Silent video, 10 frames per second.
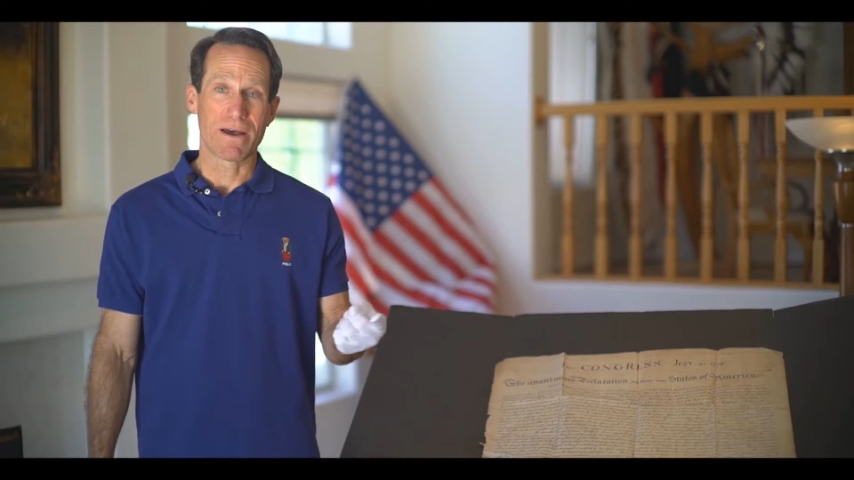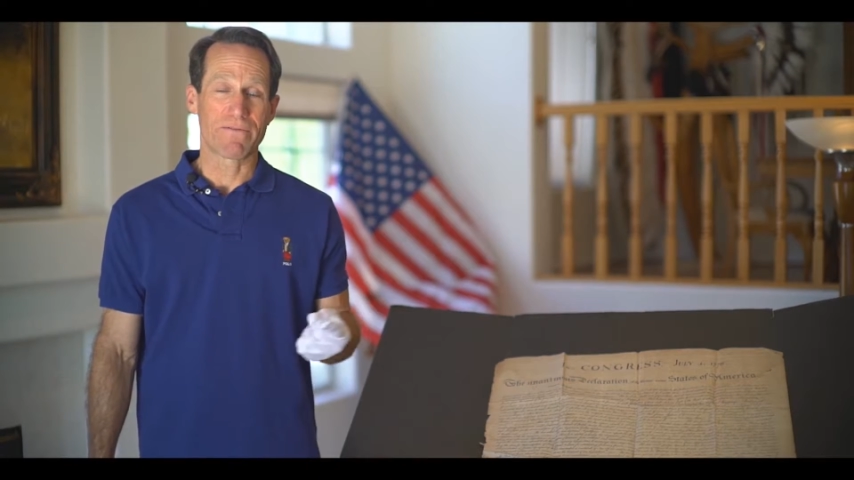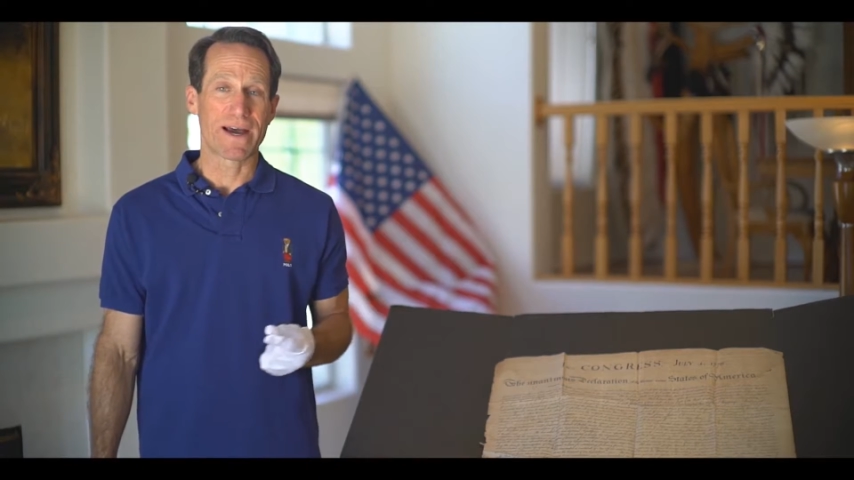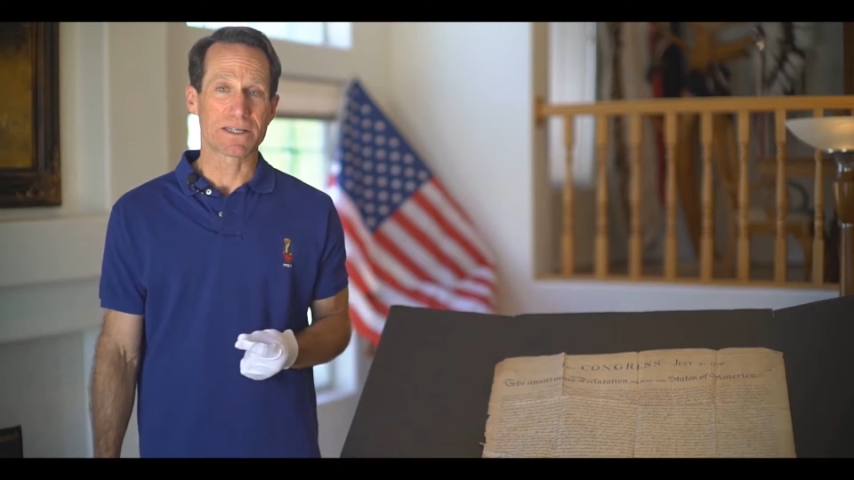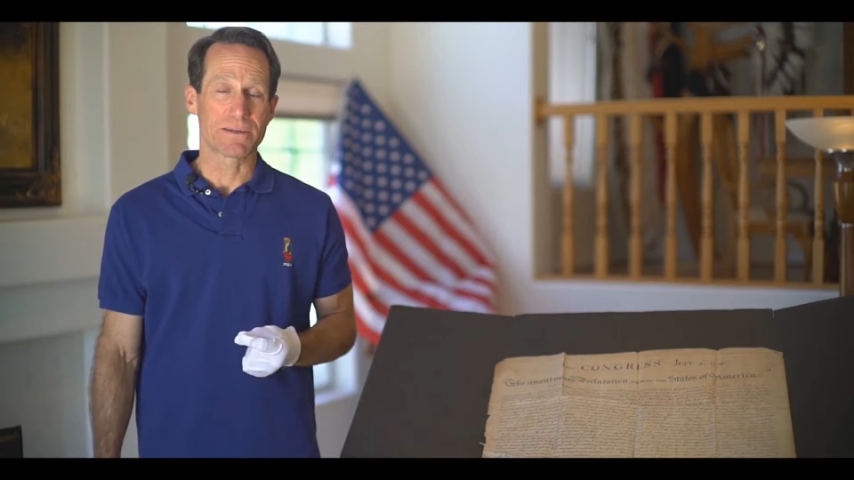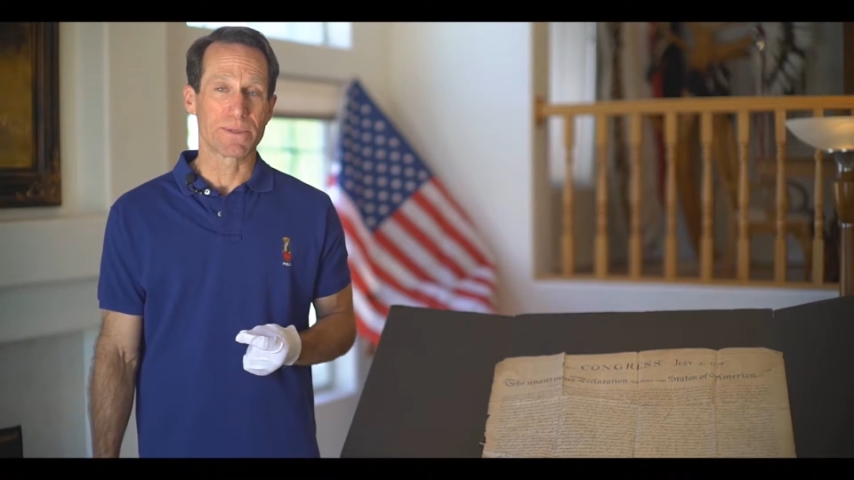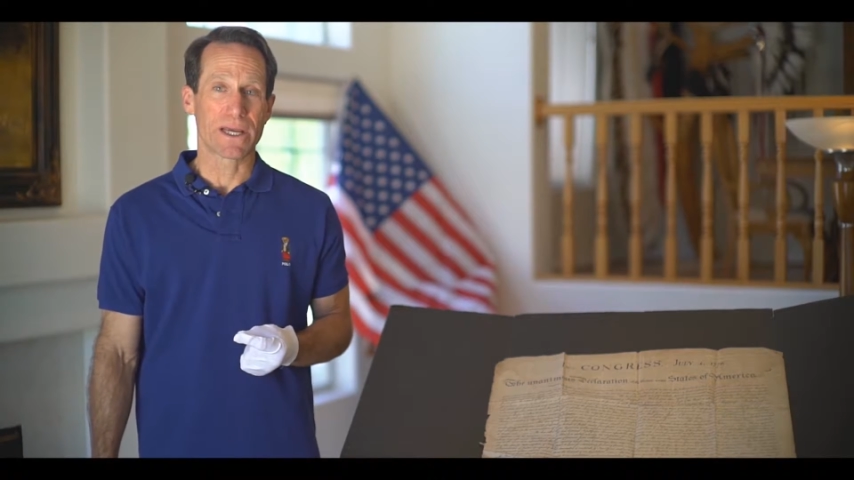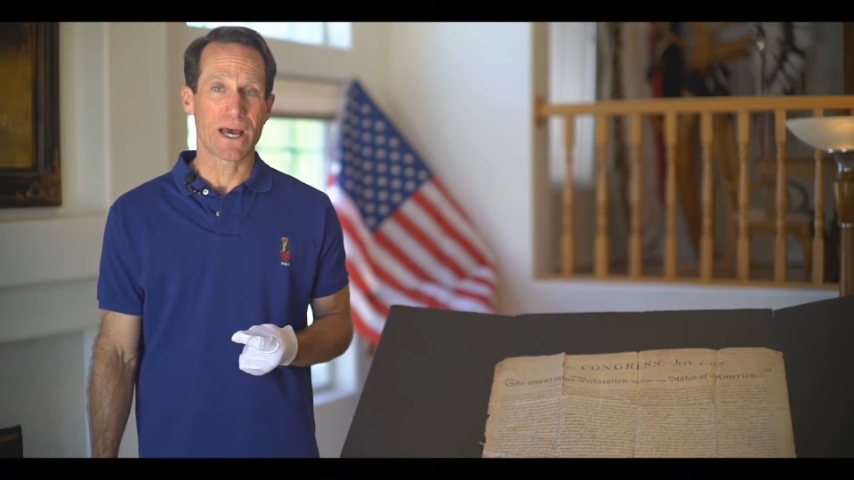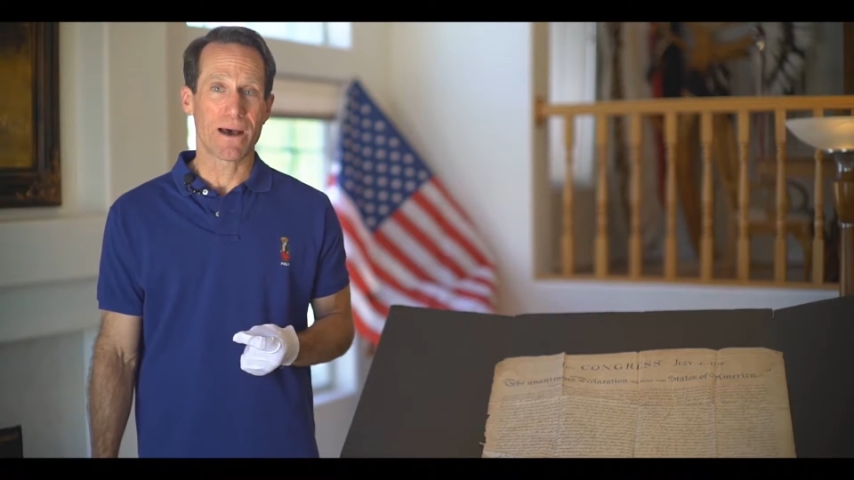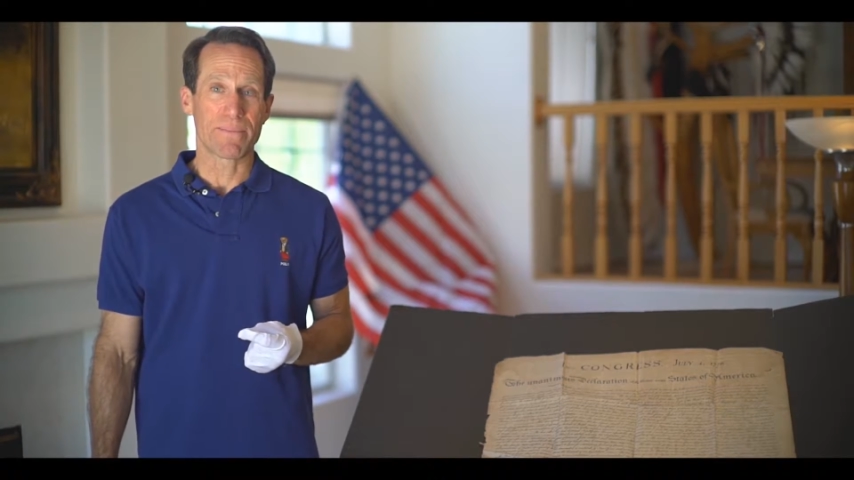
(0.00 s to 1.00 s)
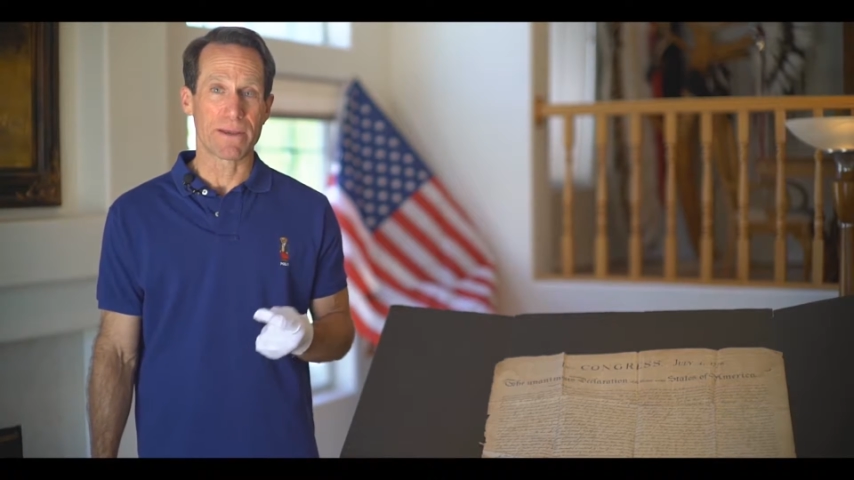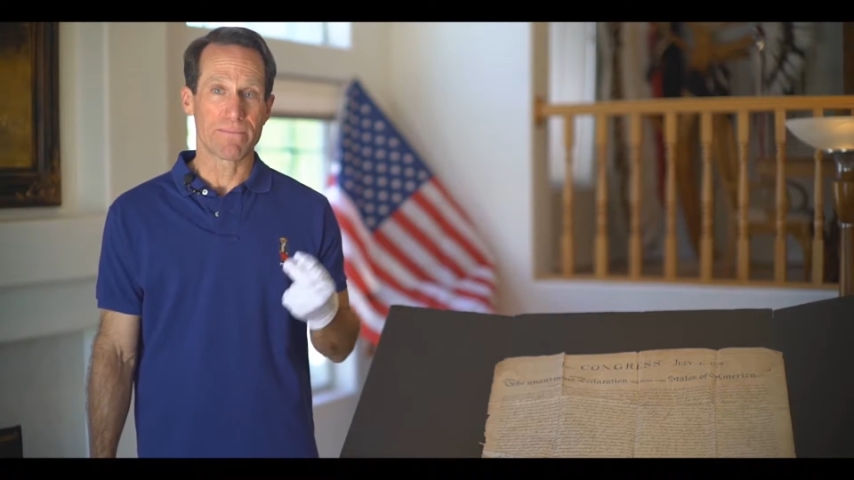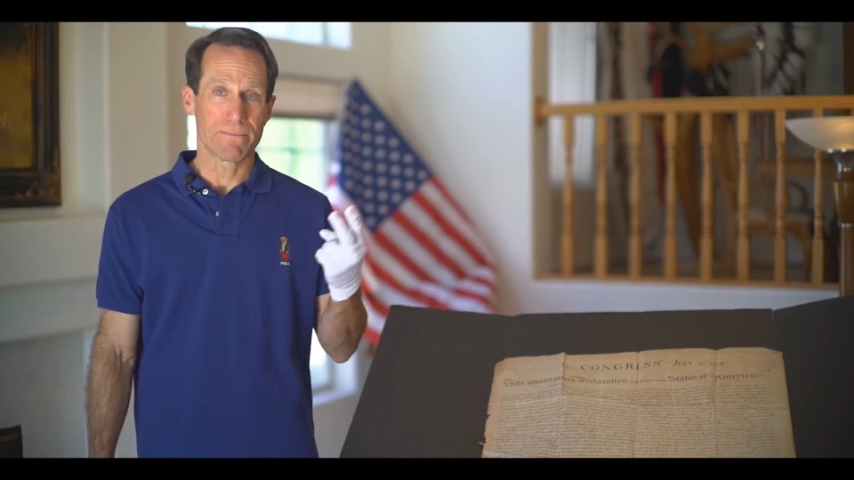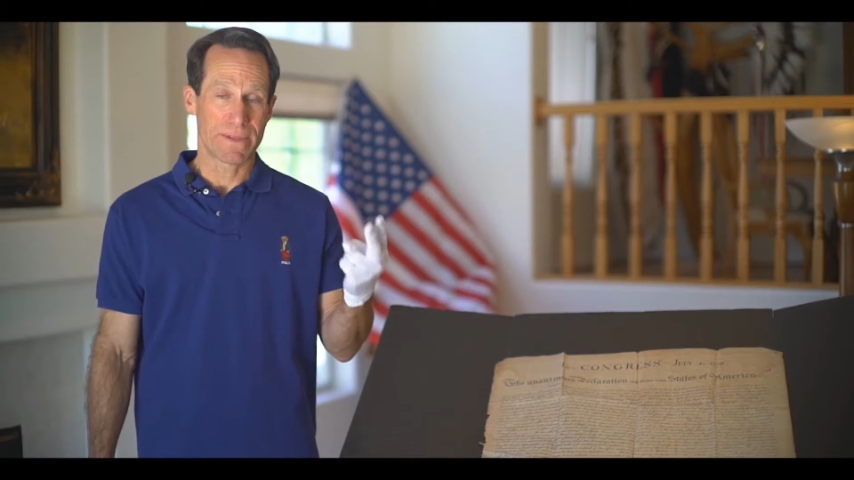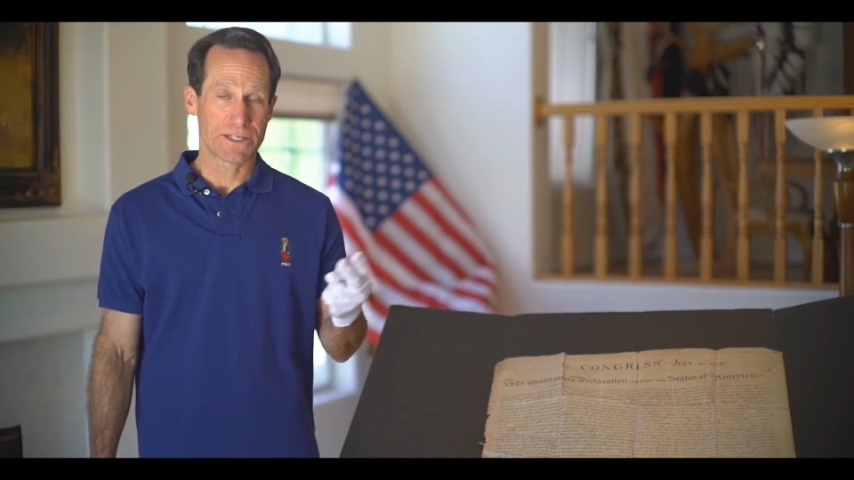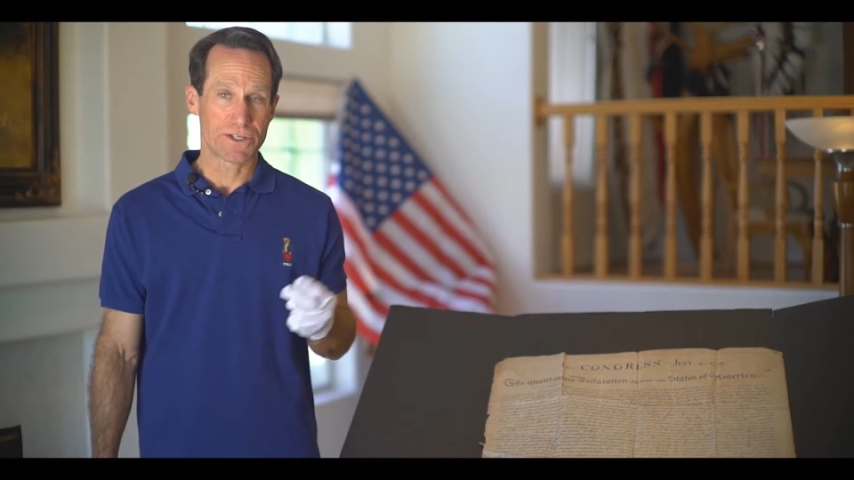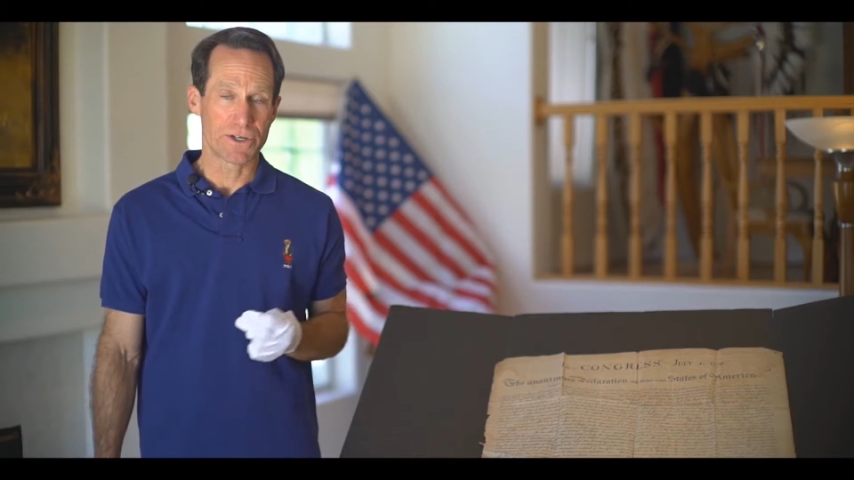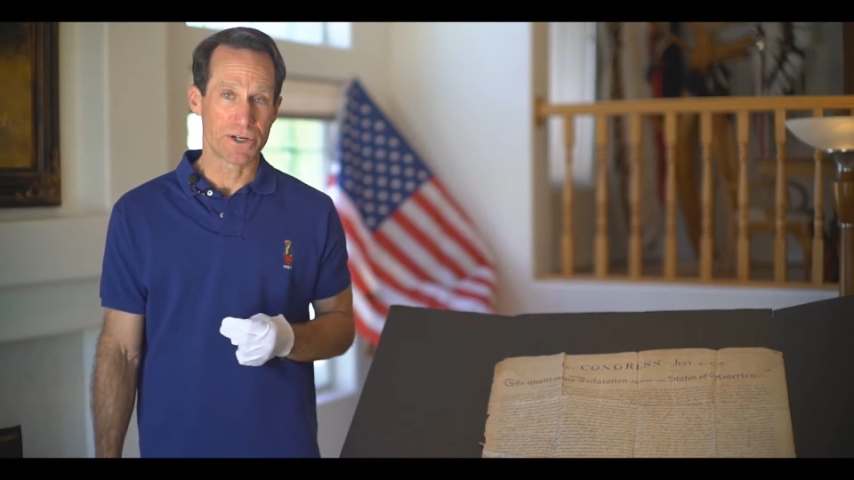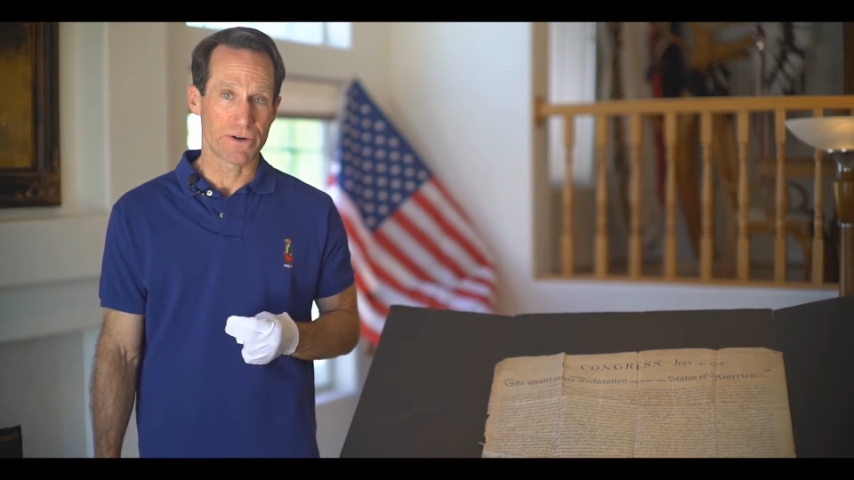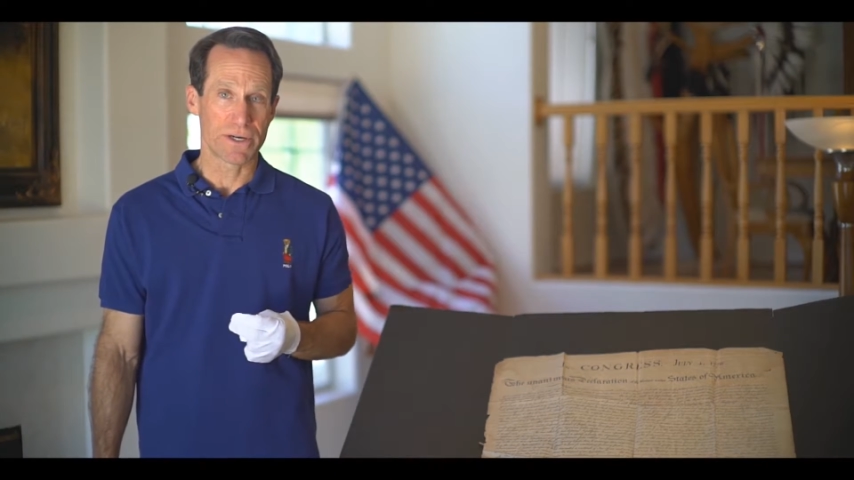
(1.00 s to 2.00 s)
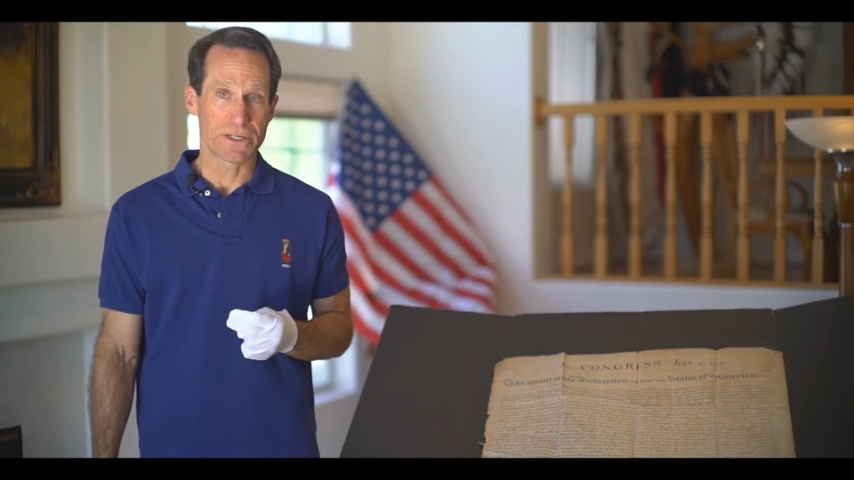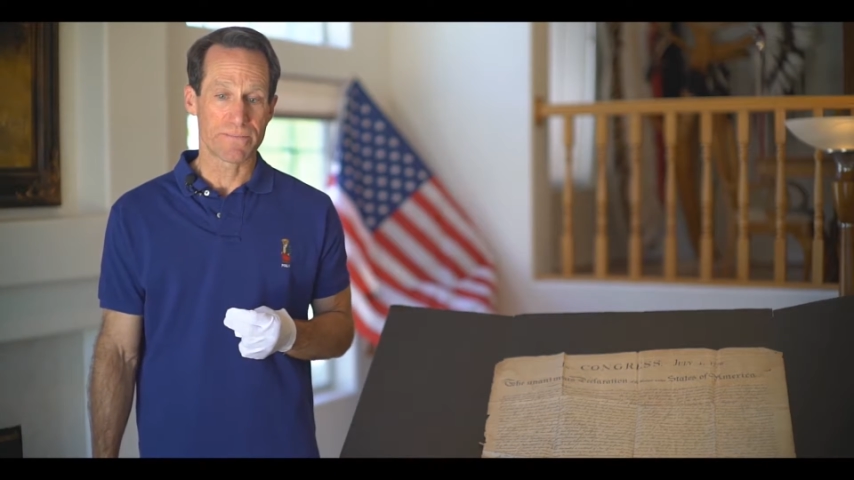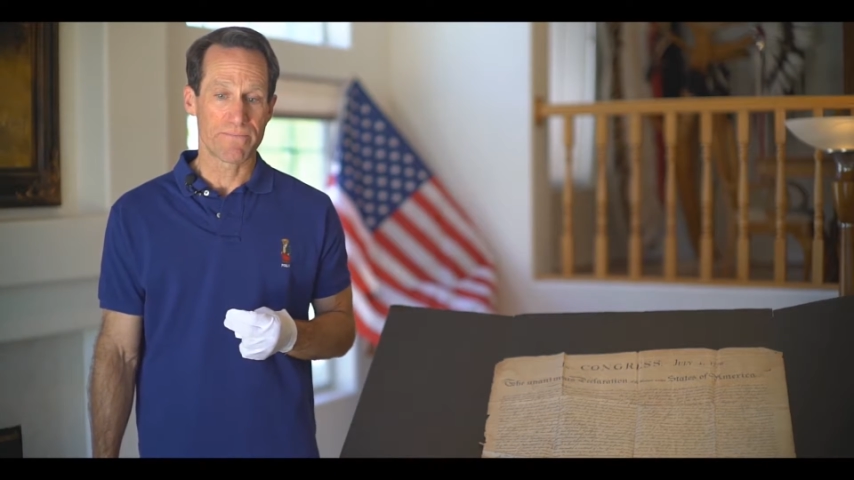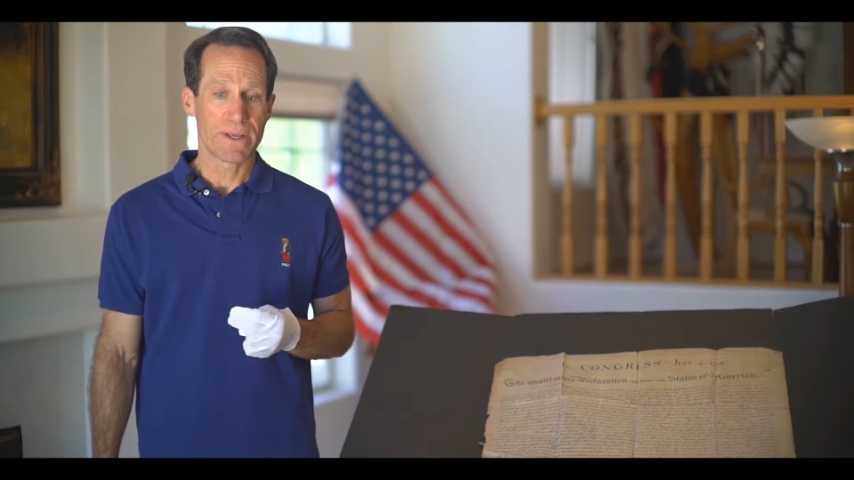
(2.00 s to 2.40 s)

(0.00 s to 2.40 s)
facsimile copy. That's 2 degrees.